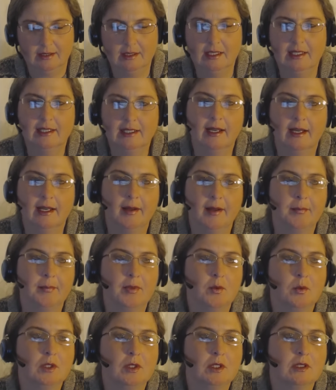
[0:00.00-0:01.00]
It's like
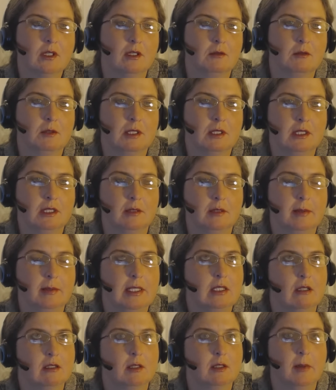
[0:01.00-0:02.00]
the World card really to
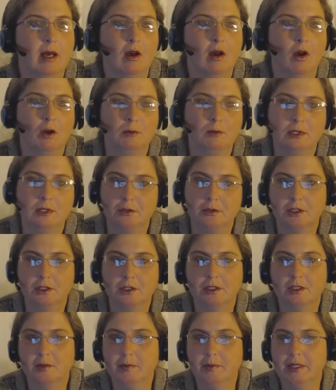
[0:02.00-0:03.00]
me talks about all
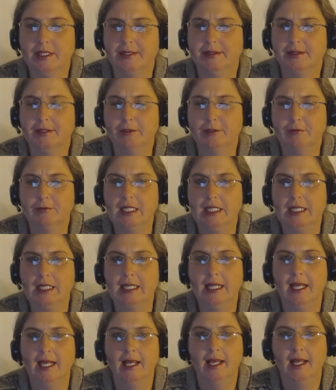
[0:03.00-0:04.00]
restrictions being
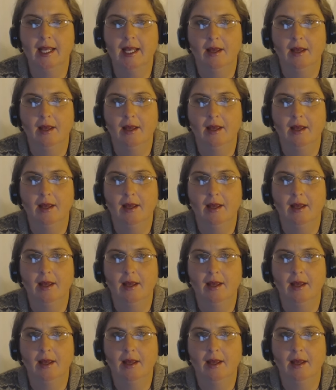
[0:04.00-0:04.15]
lifted.